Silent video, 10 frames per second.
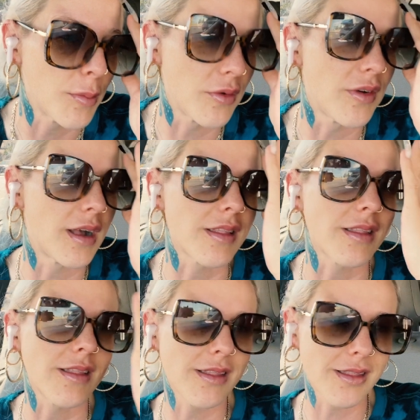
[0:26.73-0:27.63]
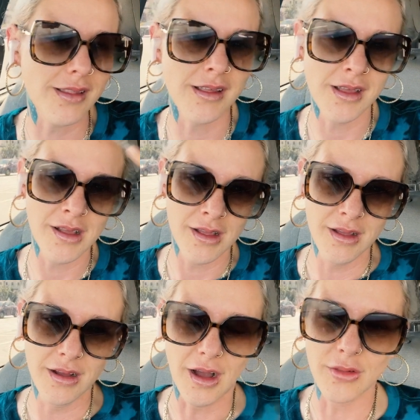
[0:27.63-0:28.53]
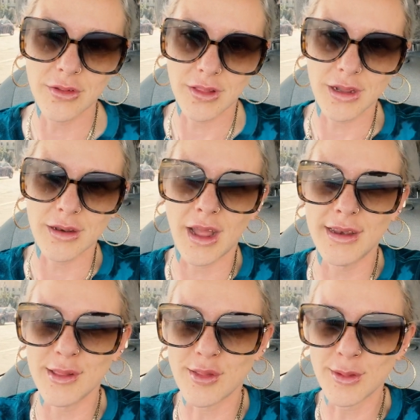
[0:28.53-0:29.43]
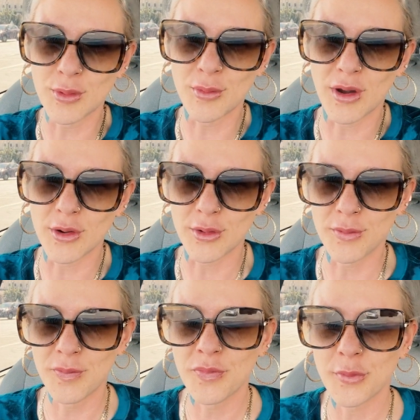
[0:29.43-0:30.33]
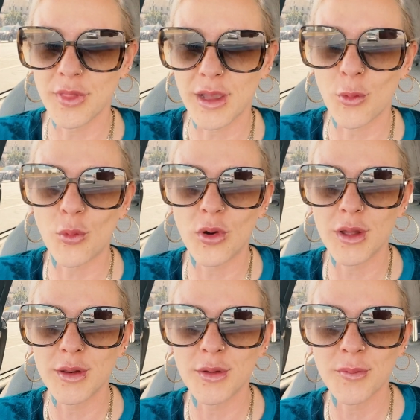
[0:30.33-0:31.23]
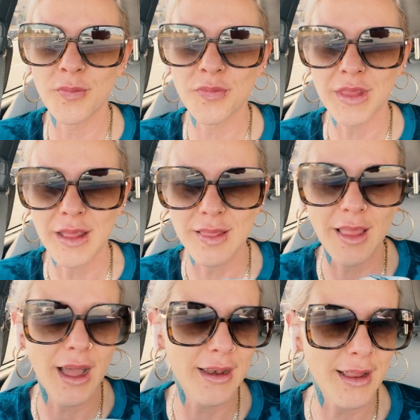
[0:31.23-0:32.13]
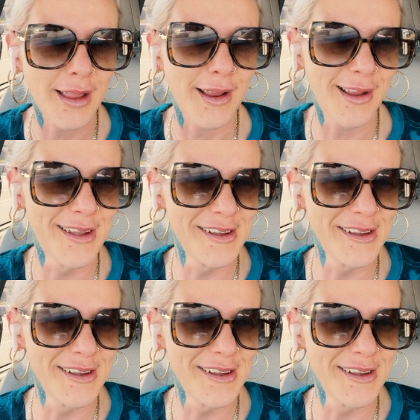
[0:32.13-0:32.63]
devices. I look like a 90s supermodel with like one line of hair.